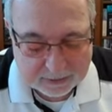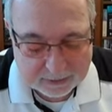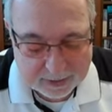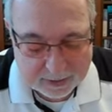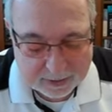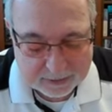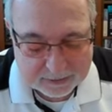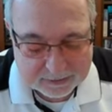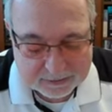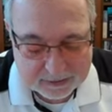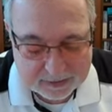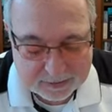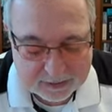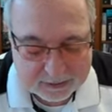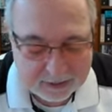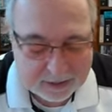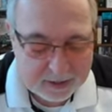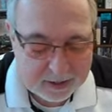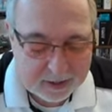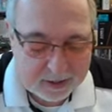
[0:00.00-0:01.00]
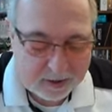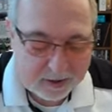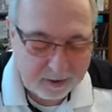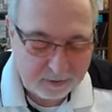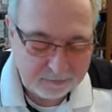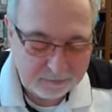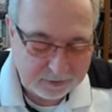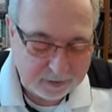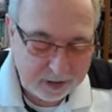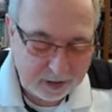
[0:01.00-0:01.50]
8, 9, 10
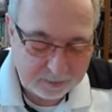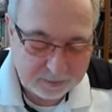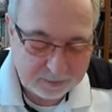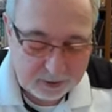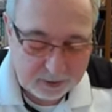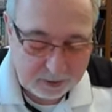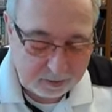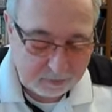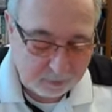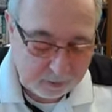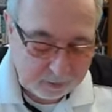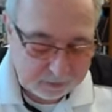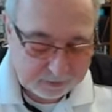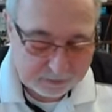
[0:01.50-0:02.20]
of Cups.